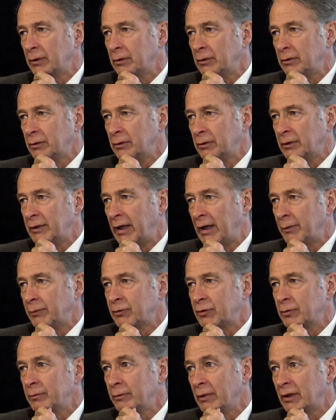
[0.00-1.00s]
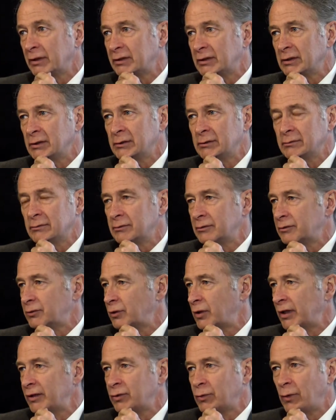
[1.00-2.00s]
who came to Moncton
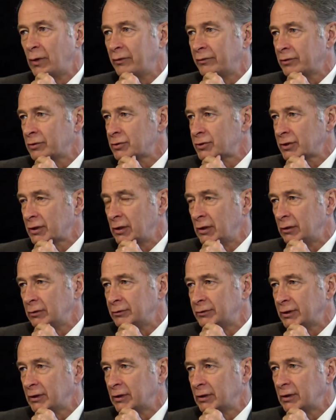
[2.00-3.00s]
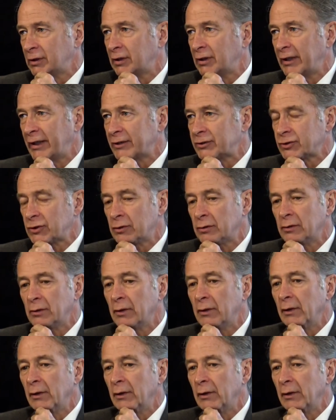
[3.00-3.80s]
10, 12 years ago, did a little lecture.